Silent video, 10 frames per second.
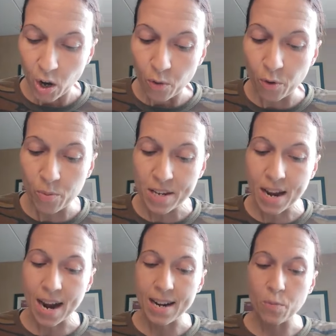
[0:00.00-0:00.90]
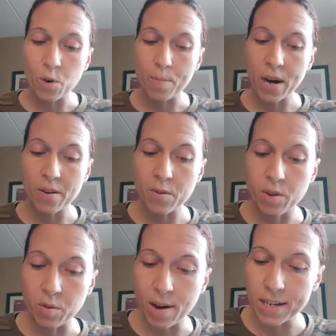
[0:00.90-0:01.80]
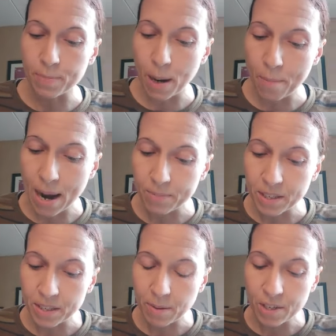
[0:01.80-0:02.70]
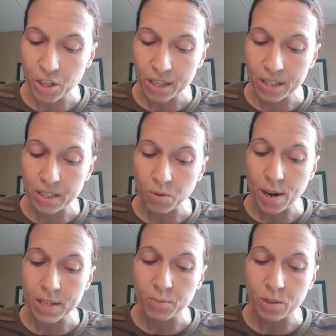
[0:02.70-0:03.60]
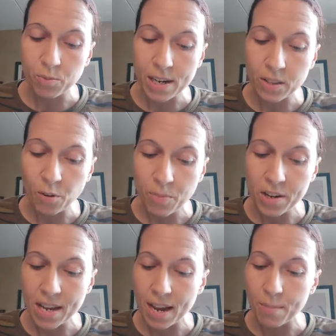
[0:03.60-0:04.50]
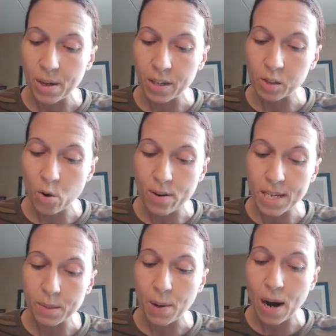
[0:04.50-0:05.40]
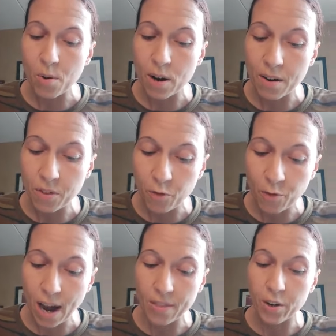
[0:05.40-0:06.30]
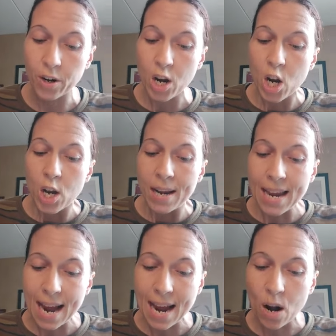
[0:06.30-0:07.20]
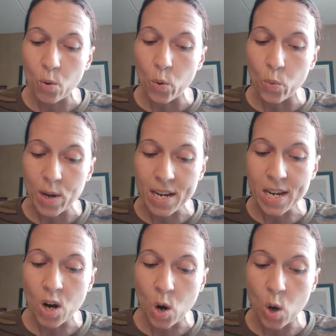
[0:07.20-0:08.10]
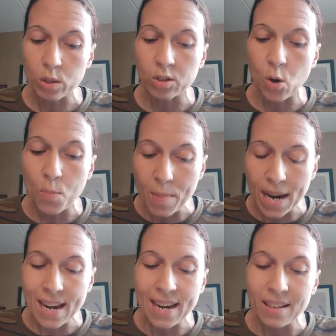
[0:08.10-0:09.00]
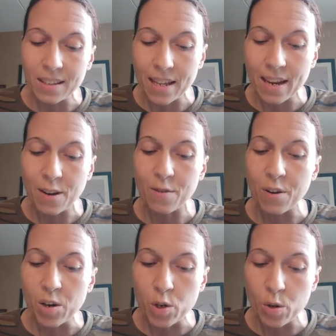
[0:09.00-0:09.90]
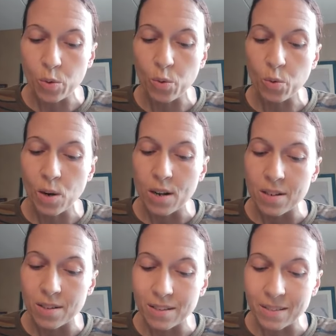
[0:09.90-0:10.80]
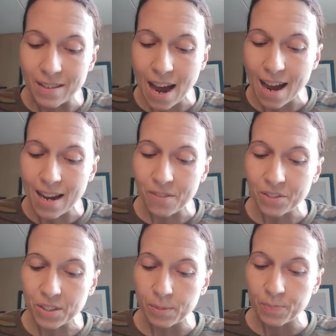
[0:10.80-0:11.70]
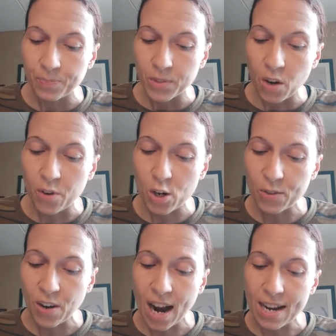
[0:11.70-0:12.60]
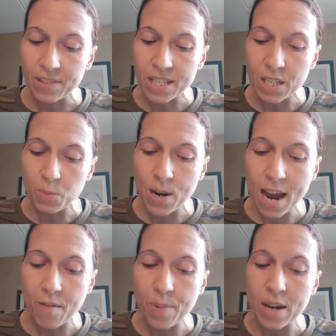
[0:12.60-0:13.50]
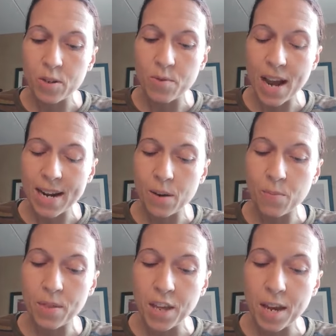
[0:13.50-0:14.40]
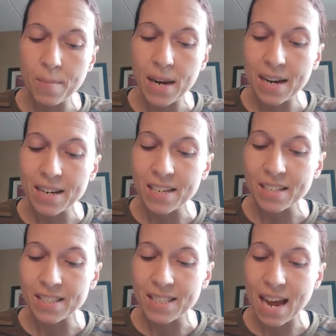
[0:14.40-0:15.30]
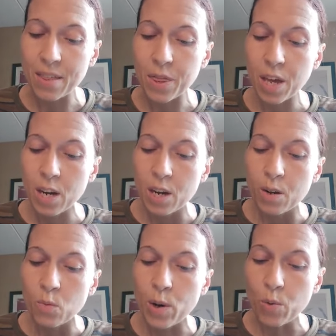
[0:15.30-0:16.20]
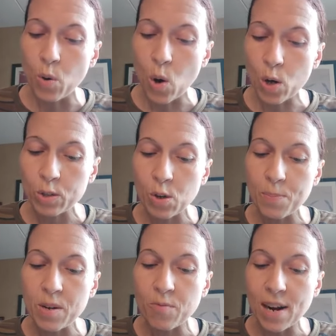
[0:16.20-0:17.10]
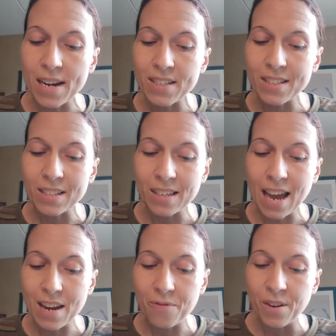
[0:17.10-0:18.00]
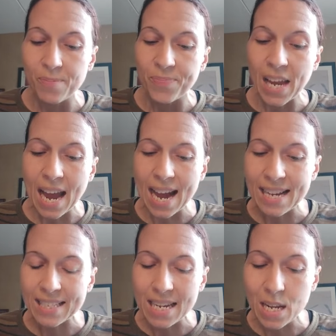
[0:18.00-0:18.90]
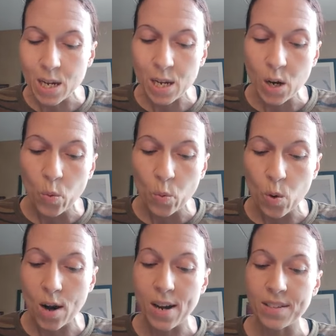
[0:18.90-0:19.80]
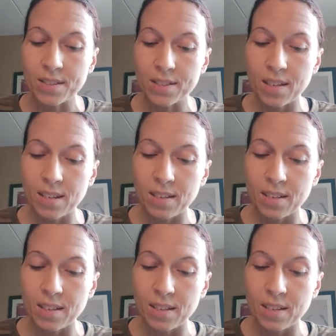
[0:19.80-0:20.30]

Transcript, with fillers: For we died and were buried with Christ by baptism, and just as Christ was raised from the dead by the glorious power of the Father, now we also may live new lives. Verse 5 Since we have been united with him in his death, we will also be raised to life as he was.